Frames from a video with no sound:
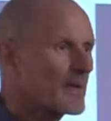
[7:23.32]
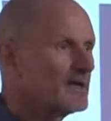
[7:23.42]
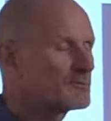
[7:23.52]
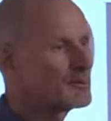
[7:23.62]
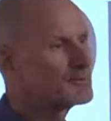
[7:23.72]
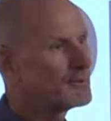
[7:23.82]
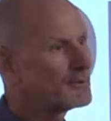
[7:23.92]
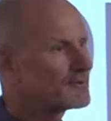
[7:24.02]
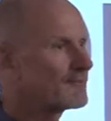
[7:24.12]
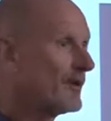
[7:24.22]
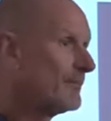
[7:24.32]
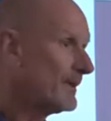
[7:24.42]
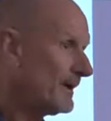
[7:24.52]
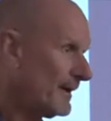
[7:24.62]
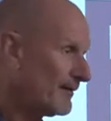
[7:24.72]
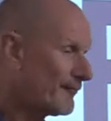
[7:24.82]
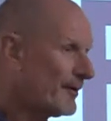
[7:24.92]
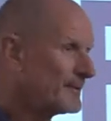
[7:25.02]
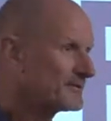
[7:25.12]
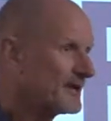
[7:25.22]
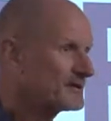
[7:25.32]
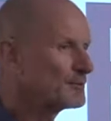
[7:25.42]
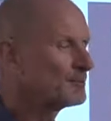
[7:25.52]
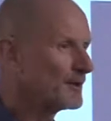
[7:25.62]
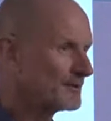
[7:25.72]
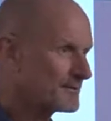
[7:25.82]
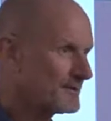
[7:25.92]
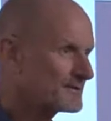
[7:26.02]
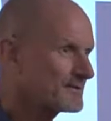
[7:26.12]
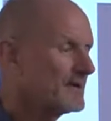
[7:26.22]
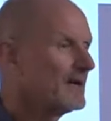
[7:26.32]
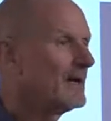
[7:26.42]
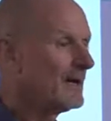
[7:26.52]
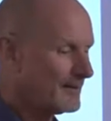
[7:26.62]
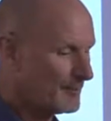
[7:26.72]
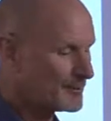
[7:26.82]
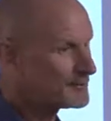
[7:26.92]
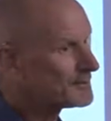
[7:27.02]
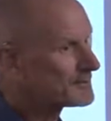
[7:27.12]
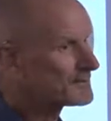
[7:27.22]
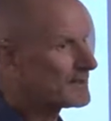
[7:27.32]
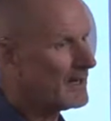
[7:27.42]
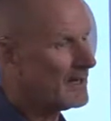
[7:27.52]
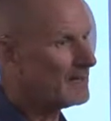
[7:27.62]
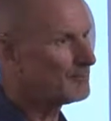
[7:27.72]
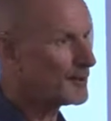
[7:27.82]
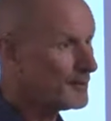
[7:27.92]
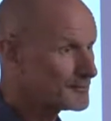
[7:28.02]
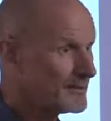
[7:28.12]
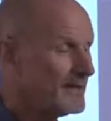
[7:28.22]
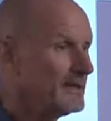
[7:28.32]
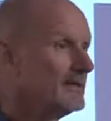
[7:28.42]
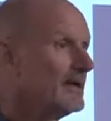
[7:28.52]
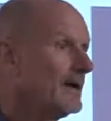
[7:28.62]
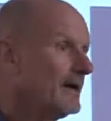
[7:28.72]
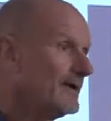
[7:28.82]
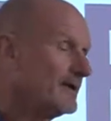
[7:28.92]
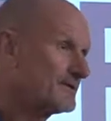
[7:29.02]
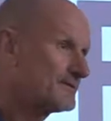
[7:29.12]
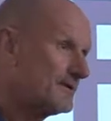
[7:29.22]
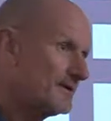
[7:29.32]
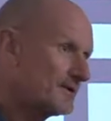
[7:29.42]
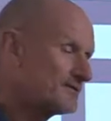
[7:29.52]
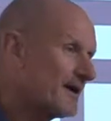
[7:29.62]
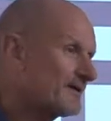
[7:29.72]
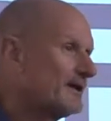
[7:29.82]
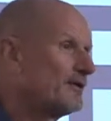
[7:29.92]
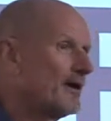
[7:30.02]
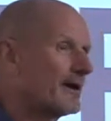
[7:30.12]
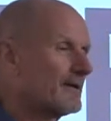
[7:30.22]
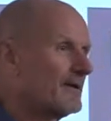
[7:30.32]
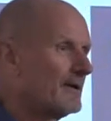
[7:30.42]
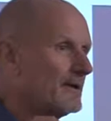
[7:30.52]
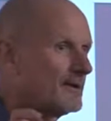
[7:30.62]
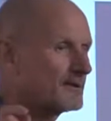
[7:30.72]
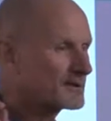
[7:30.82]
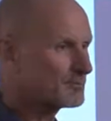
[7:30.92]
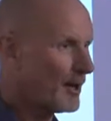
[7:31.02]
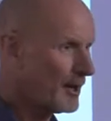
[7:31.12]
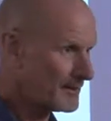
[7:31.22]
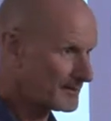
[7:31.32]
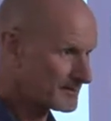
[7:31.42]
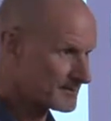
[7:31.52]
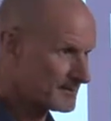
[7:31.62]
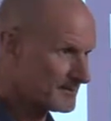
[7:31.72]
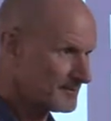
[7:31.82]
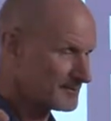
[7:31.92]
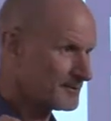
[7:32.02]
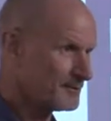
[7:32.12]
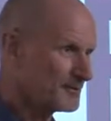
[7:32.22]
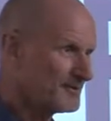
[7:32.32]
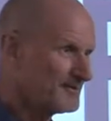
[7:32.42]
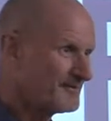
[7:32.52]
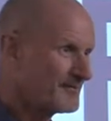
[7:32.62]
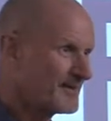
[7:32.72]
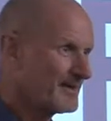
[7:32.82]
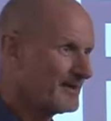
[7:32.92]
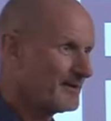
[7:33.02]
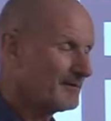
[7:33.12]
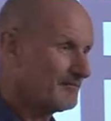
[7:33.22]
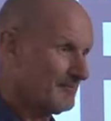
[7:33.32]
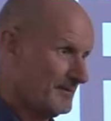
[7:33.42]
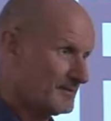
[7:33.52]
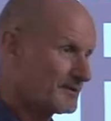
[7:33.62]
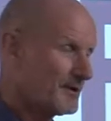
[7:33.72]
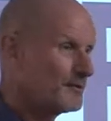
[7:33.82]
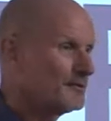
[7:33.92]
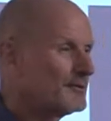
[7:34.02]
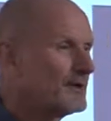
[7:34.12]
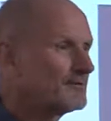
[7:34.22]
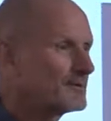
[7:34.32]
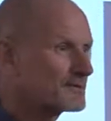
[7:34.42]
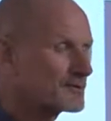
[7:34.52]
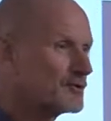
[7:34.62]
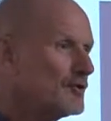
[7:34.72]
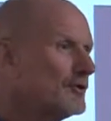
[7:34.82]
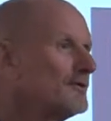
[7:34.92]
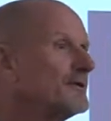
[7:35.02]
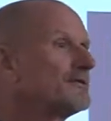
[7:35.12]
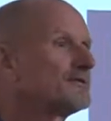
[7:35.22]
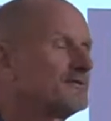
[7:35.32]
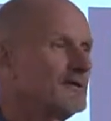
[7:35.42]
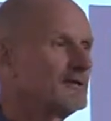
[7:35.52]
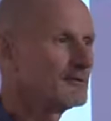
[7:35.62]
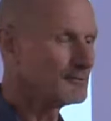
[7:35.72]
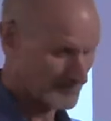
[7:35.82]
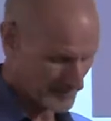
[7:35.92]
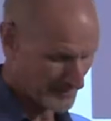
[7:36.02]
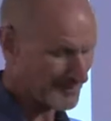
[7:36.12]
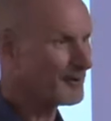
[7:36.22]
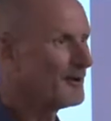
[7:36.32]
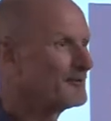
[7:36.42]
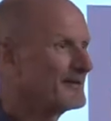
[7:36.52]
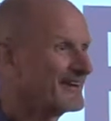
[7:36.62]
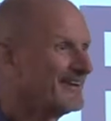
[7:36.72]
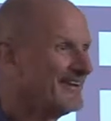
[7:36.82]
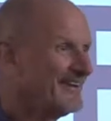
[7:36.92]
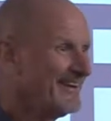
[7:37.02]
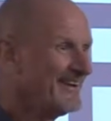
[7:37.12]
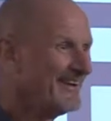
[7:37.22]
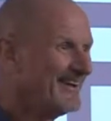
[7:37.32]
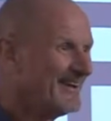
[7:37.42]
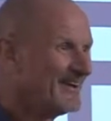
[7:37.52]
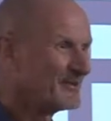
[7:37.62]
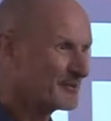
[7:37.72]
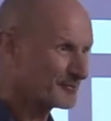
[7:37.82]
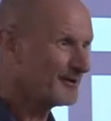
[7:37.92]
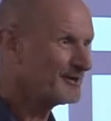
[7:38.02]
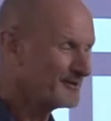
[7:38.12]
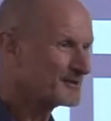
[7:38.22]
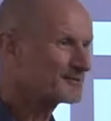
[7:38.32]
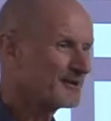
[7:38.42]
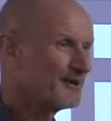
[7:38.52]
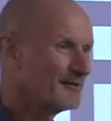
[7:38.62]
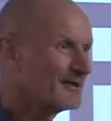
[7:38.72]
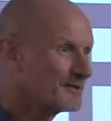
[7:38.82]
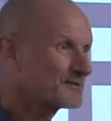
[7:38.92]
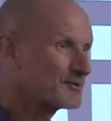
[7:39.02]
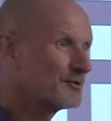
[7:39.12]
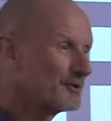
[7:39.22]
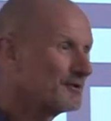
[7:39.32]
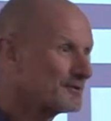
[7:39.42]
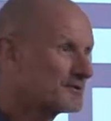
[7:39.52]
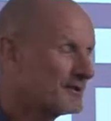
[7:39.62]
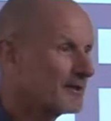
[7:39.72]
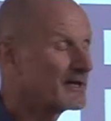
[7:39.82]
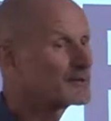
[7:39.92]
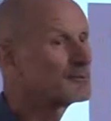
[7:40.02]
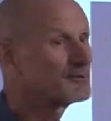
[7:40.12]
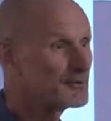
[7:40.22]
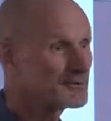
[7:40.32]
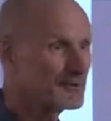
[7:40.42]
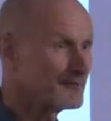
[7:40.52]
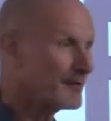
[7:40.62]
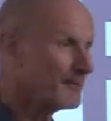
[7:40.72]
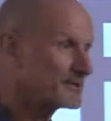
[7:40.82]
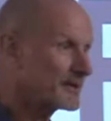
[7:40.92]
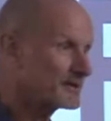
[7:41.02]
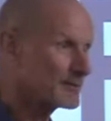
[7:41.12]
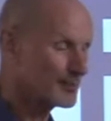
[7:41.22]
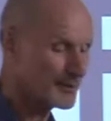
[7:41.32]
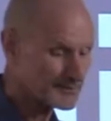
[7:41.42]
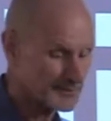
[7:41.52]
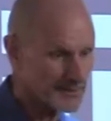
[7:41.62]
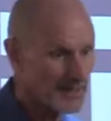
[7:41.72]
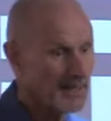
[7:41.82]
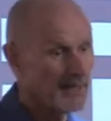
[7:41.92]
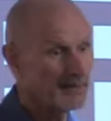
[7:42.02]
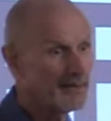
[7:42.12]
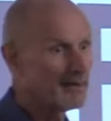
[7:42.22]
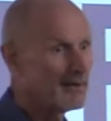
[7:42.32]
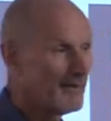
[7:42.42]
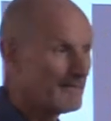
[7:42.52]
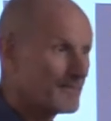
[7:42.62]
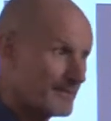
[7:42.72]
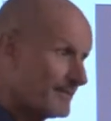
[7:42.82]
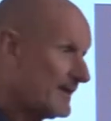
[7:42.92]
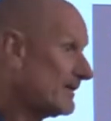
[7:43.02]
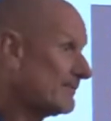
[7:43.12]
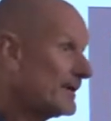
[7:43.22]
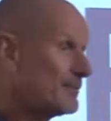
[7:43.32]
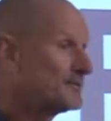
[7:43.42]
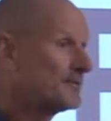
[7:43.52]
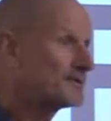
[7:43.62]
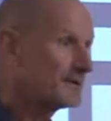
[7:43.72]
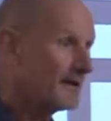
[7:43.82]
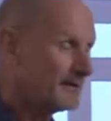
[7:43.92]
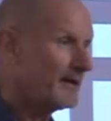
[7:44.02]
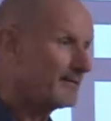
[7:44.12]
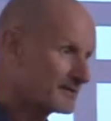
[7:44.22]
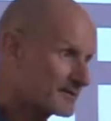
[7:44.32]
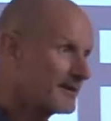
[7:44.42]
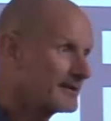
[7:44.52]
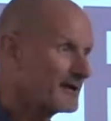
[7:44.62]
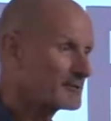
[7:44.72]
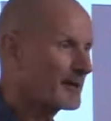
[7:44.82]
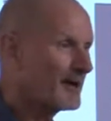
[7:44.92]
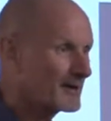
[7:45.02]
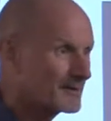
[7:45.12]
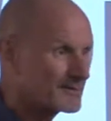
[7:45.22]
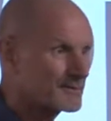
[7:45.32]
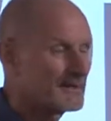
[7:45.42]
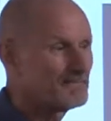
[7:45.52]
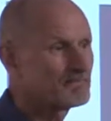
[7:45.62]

is produced from a fermentation process that produces a, a protein that is exactly like spider's silk. So you get this stronger than steel clothing. the thread in this clothing is stronger than steel and it produced in a fermentation process. Now, they're, they're producing that now. They're selling those parkas.